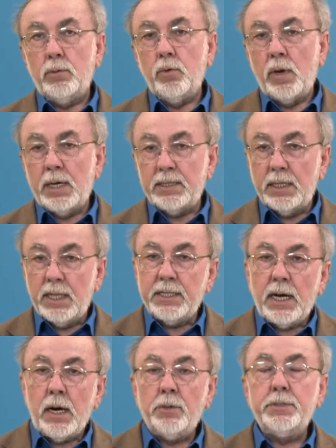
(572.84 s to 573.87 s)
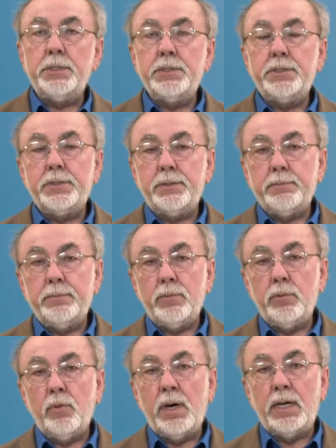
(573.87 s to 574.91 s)
who are the landowners,
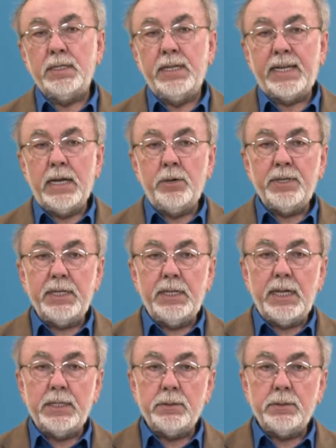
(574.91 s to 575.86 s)
who are the county